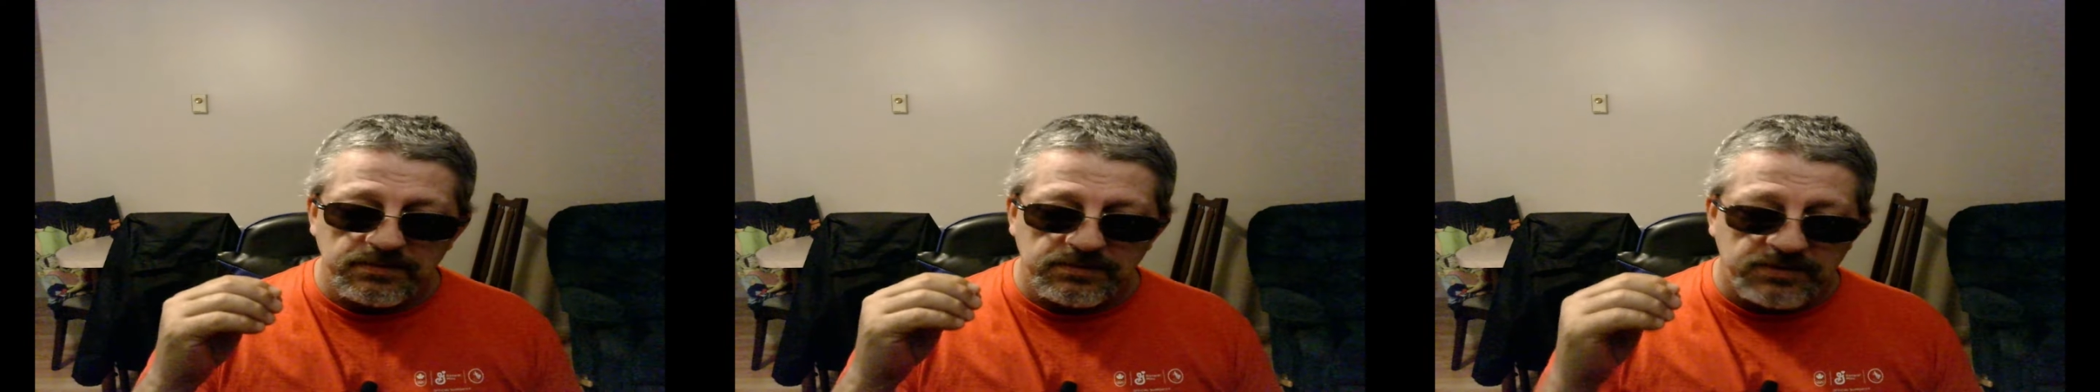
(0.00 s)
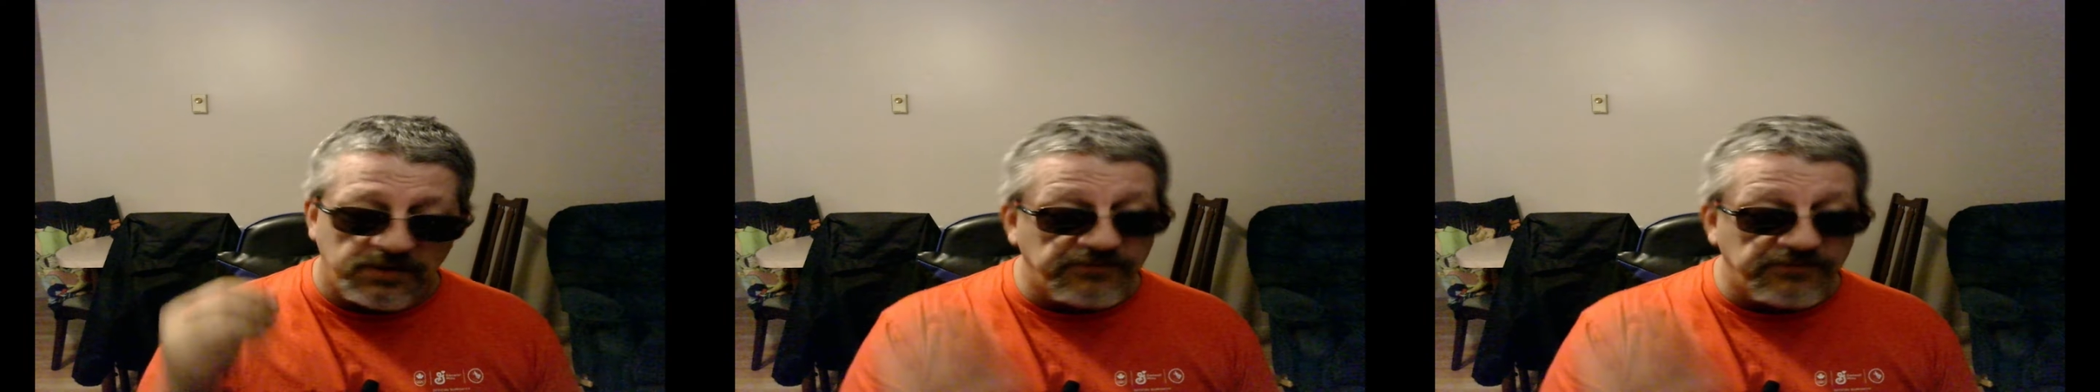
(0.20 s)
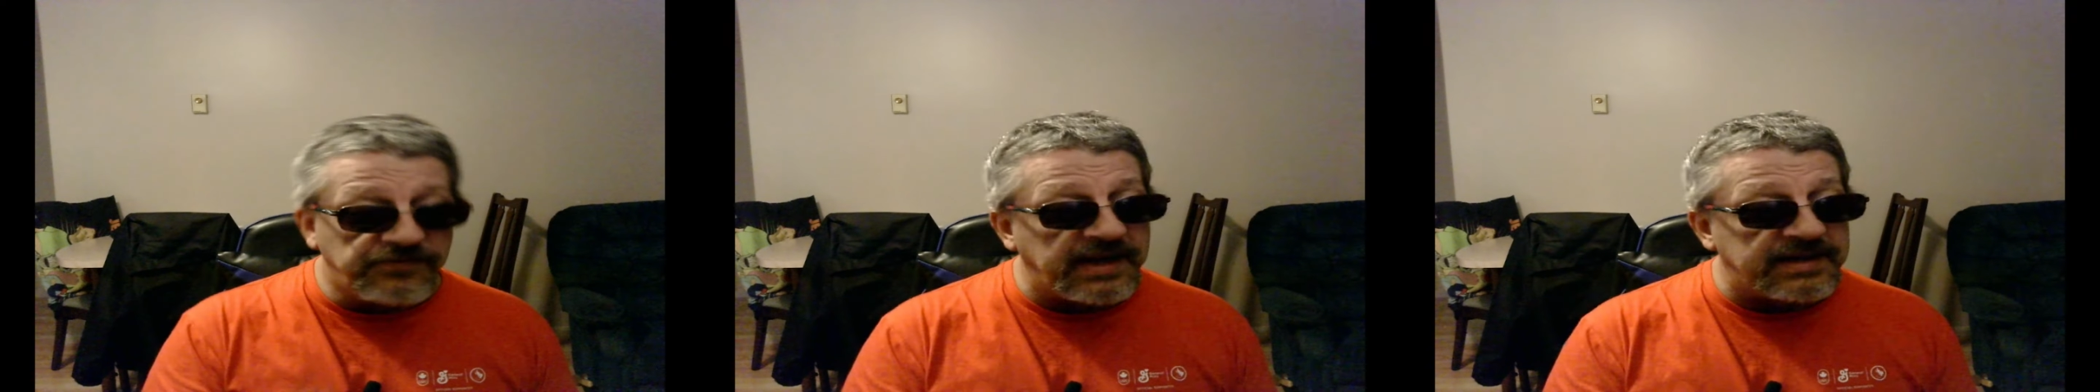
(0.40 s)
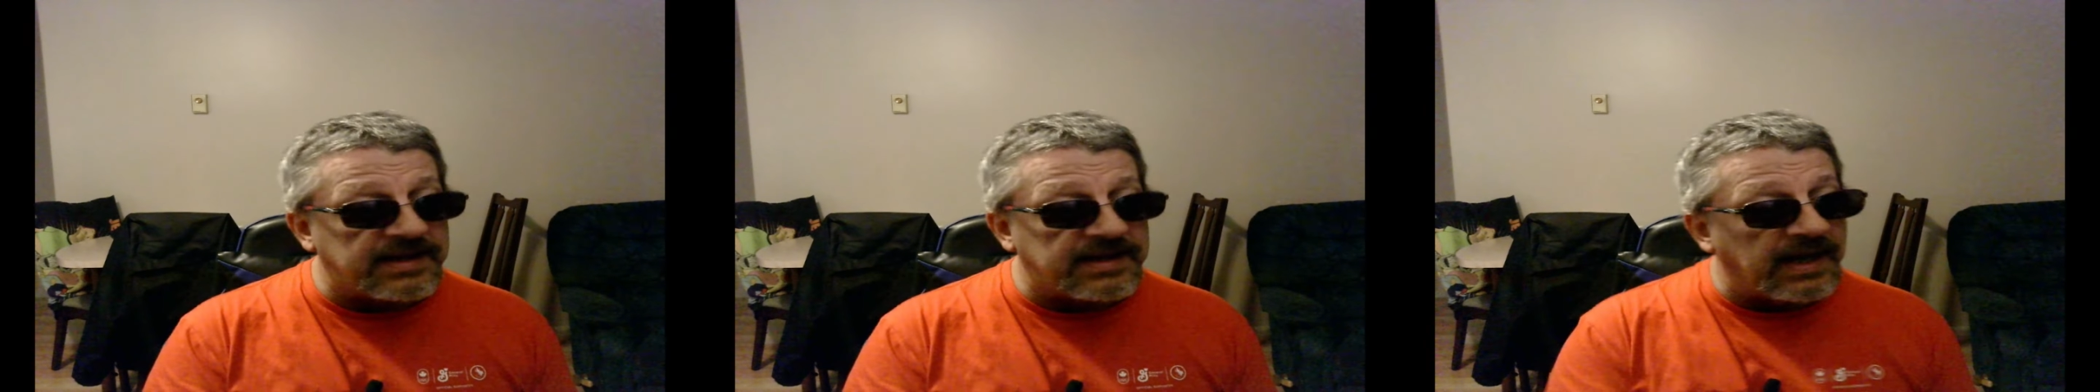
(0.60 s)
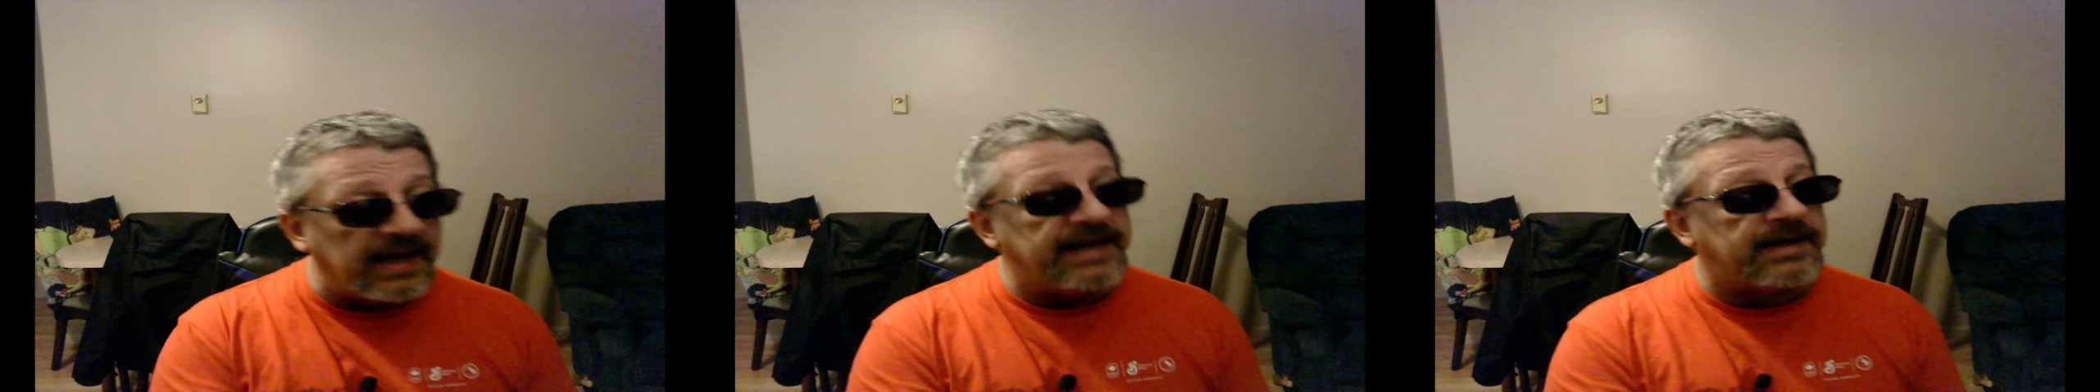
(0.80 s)
don't forget to
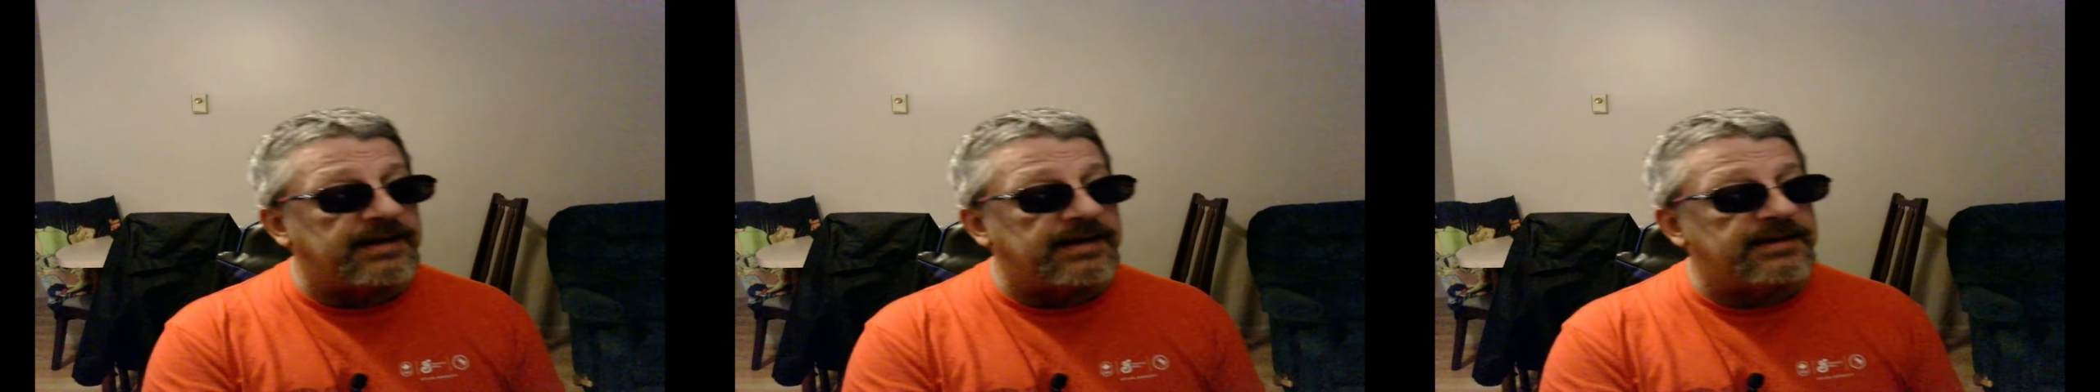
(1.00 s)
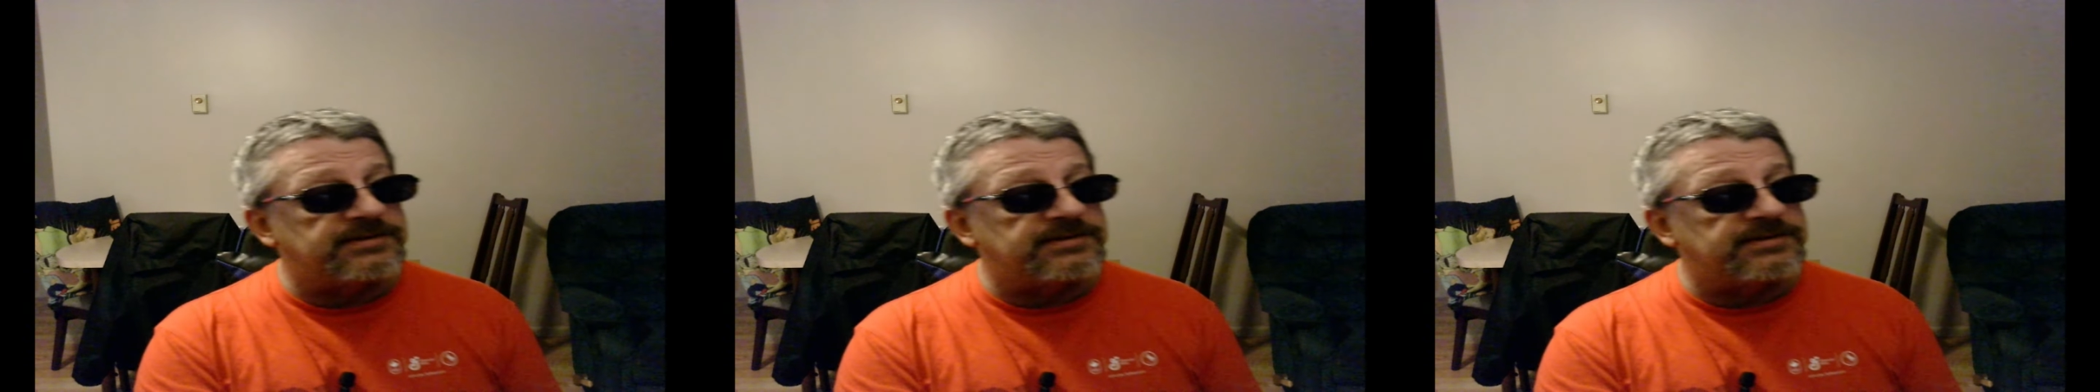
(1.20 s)
like,